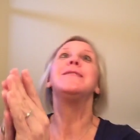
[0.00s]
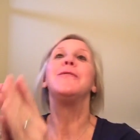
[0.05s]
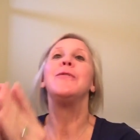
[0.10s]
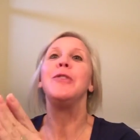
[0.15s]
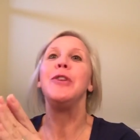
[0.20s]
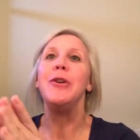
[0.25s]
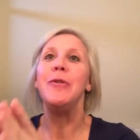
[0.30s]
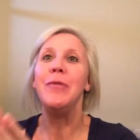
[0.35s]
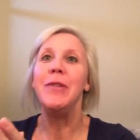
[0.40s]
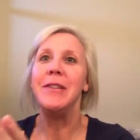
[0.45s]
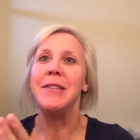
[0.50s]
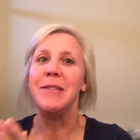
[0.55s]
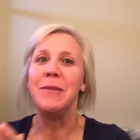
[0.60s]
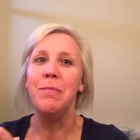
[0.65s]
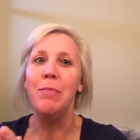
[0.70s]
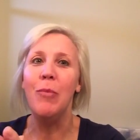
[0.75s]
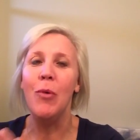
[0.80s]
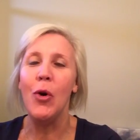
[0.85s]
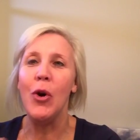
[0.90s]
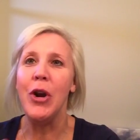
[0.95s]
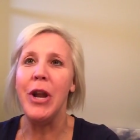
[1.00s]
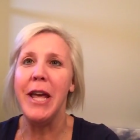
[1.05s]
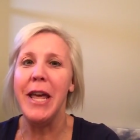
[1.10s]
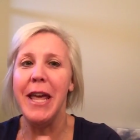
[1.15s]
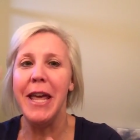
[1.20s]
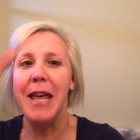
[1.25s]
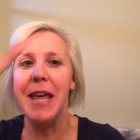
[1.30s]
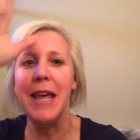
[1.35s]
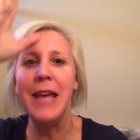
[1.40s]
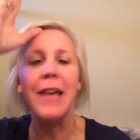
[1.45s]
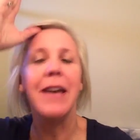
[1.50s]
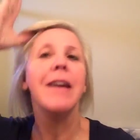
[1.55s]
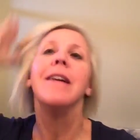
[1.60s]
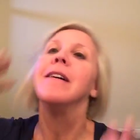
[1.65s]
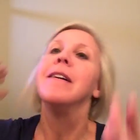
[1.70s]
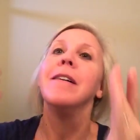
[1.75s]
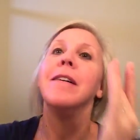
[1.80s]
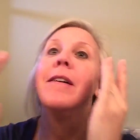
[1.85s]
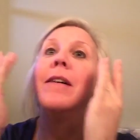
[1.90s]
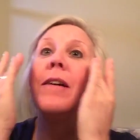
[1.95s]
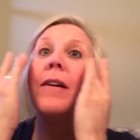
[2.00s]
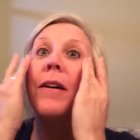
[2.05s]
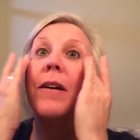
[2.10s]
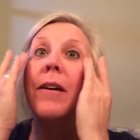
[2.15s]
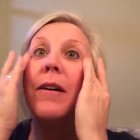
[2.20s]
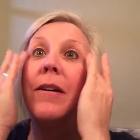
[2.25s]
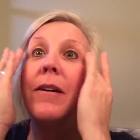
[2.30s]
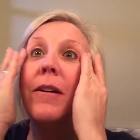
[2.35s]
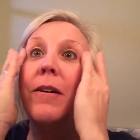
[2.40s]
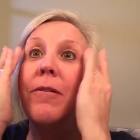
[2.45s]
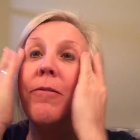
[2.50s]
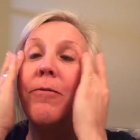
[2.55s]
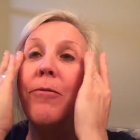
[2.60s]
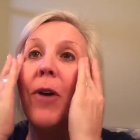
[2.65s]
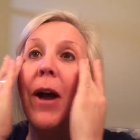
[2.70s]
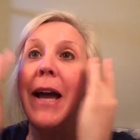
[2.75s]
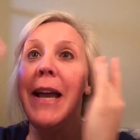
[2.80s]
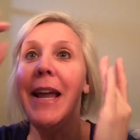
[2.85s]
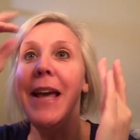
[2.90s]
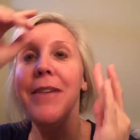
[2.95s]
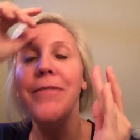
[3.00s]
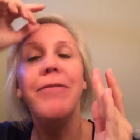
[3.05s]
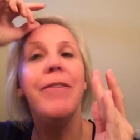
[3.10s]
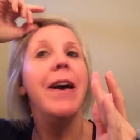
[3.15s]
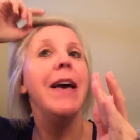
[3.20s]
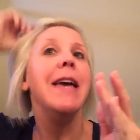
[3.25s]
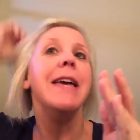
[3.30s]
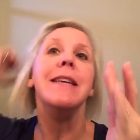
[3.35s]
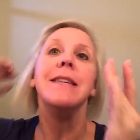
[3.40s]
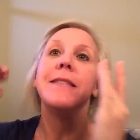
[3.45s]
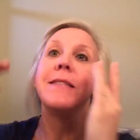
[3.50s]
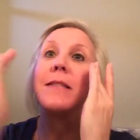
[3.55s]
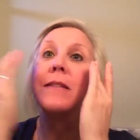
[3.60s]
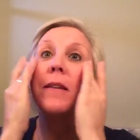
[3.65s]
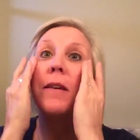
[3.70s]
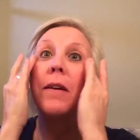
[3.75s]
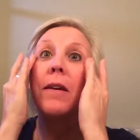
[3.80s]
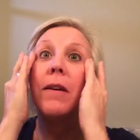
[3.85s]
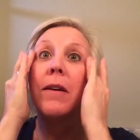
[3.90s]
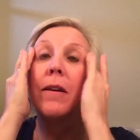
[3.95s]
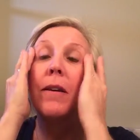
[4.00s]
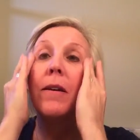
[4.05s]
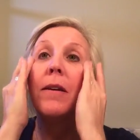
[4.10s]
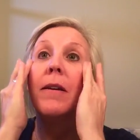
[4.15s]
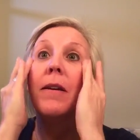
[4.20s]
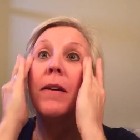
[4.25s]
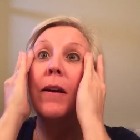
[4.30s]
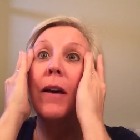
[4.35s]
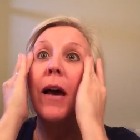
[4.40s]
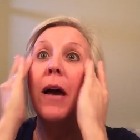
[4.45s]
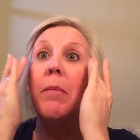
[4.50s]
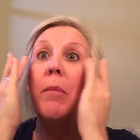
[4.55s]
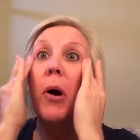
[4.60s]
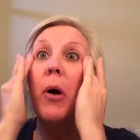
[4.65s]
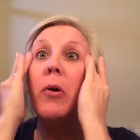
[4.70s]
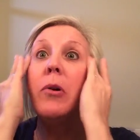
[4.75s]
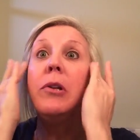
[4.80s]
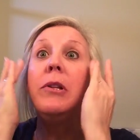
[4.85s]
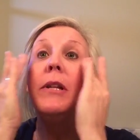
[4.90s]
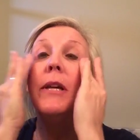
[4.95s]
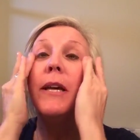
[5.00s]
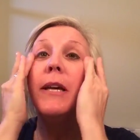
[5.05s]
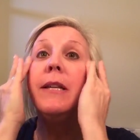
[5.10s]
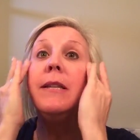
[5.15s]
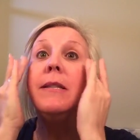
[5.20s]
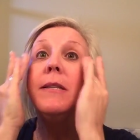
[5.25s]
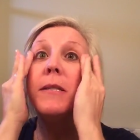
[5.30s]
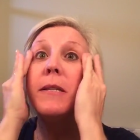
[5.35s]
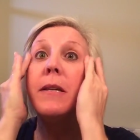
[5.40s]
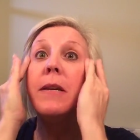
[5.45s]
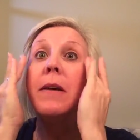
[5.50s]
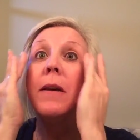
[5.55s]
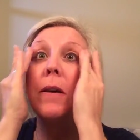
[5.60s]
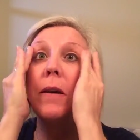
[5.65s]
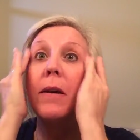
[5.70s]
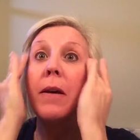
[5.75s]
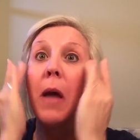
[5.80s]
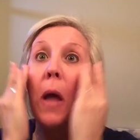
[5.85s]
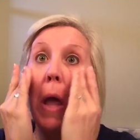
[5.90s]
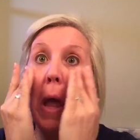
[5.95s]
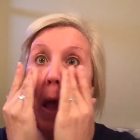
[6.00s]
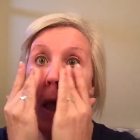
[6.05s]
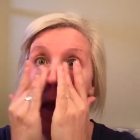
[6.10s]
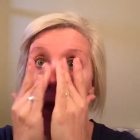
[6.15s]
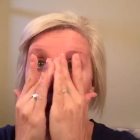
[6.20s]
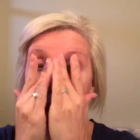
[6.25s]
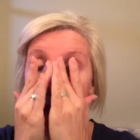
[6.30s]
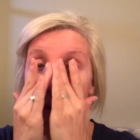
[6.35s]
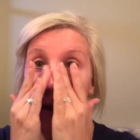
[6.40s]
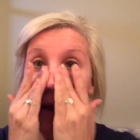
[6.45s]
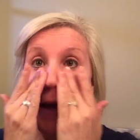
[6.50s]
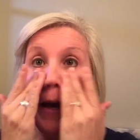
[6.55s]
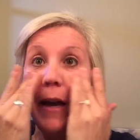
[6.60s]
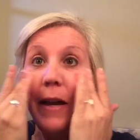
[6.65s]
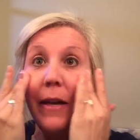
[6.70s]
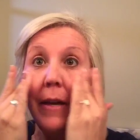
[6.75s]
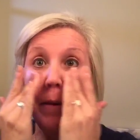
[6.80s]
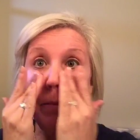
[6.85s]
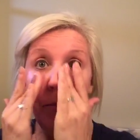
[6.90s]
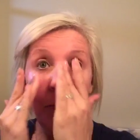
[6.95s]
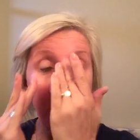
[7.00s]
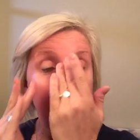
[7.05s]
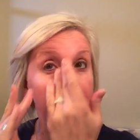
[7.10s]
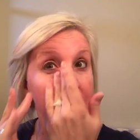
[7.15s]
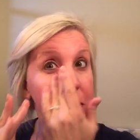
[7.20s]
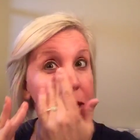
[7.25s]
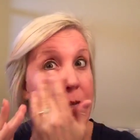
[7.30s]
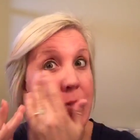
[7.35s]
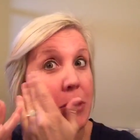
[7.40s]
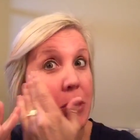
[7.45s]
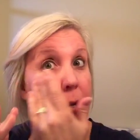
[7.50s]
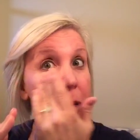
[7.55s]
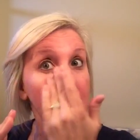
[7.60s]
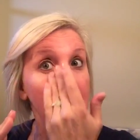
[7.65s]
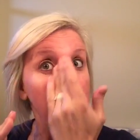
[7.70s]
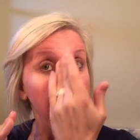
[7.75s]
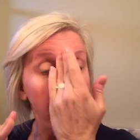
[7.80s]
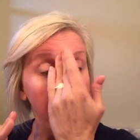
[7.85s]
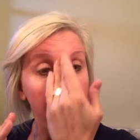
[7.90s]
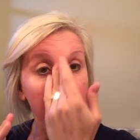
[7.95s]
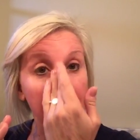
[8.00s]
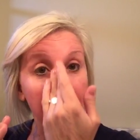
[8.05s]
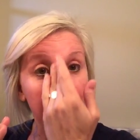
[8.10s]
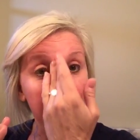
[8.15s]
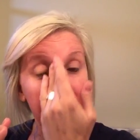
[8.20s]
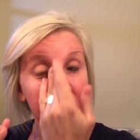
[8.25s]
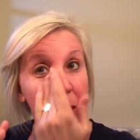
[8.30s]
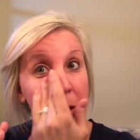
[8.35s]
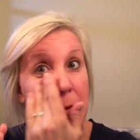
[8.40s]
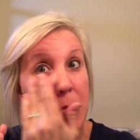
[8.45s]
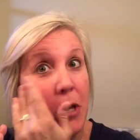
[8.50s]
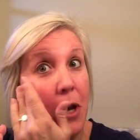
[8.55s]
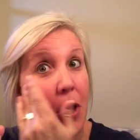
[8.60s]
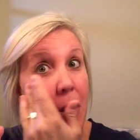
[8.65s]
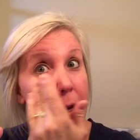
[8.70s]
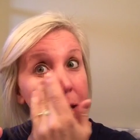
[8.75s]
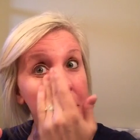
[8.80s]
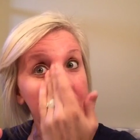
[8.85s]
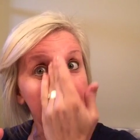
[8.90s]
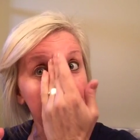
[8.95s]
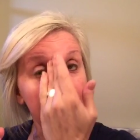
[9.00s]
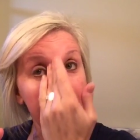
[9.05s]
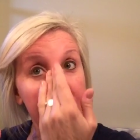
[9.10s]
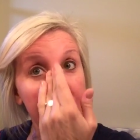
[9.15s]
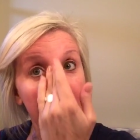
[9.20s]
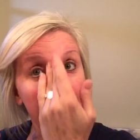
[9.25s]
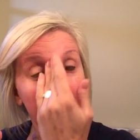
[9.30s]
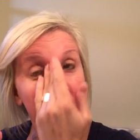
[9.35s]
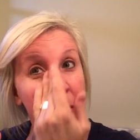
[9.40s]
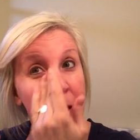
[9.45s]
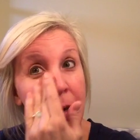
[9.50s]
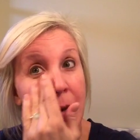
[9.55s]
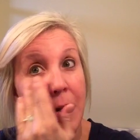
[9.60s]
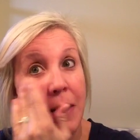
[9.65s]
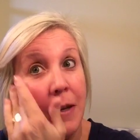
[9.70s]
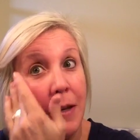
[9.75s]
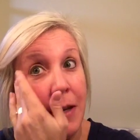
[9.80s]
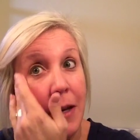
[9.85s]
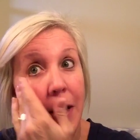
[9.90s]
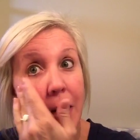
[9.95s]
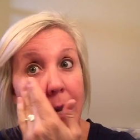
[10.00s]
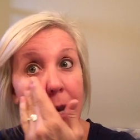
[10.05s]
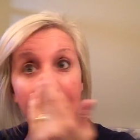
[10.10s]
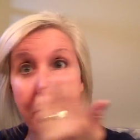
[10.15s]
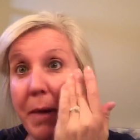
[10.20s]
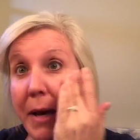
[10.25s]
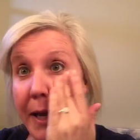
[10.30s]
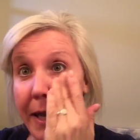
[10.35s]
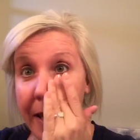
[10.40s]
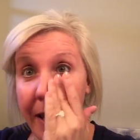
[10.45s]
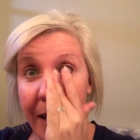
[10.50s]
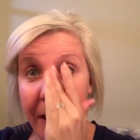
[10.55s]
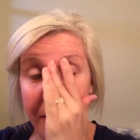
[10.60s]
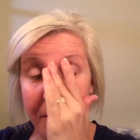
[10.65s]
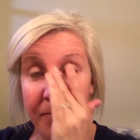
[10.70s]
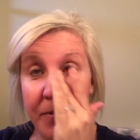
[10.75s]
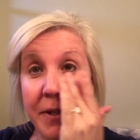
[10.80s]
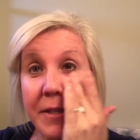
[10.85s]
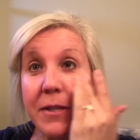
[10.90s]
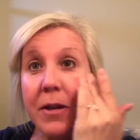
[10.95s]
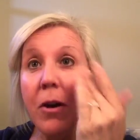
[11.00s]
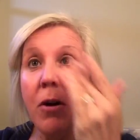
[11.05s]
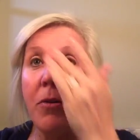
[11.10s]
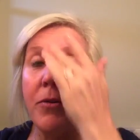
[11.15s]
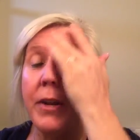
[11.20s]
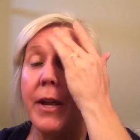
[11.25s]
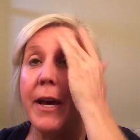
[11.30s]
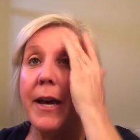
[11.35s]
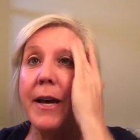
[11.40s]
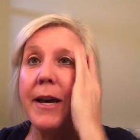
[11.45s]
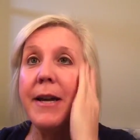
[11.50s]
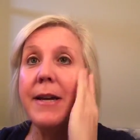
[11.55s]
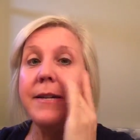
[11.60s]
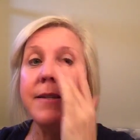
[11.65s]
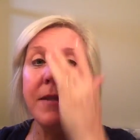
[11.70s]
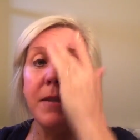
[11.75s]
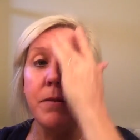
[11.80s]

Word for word: you this morning. Friday face. I'm all cleansed. I am going to put on my Sotox. Got to get my canvas all nice and